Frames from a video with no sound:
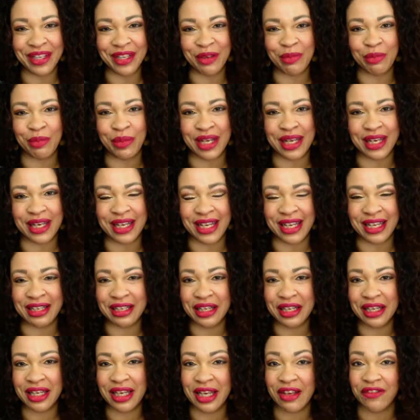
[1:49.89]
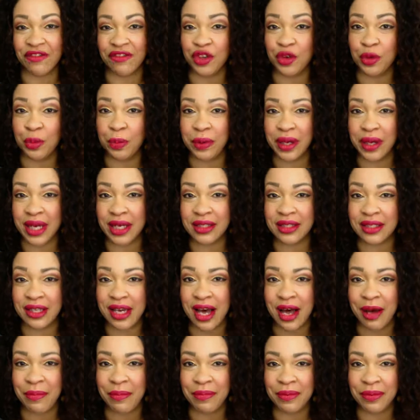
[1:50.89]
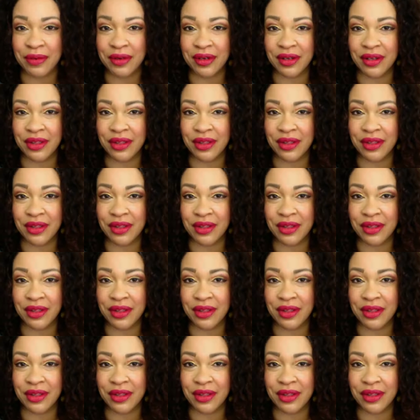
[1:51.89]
meaning if you picked up